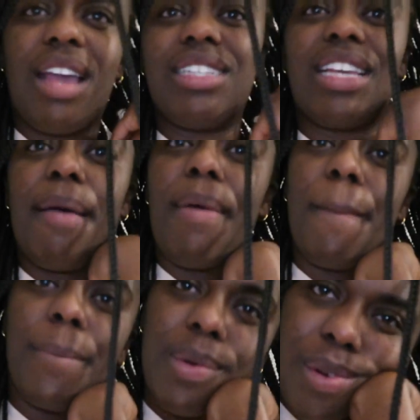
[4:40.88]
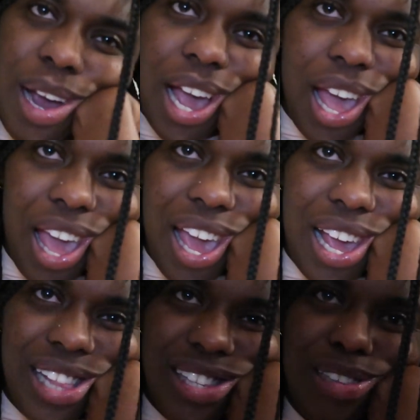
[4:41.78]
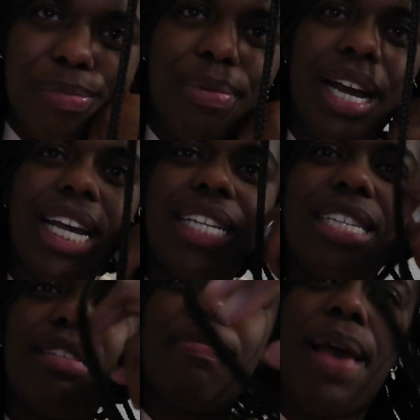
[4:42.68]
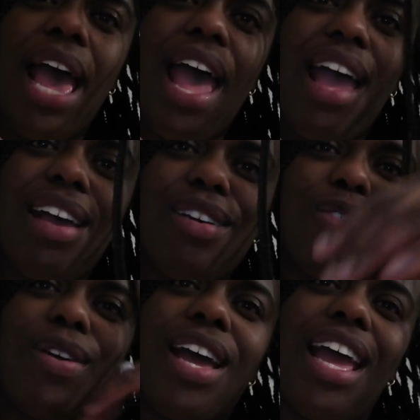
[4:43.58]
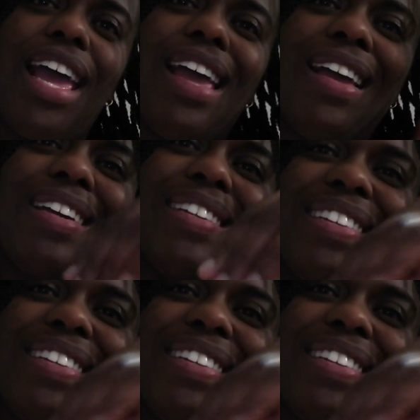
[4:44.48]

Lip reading: I just got my braids. The braids is back, okay?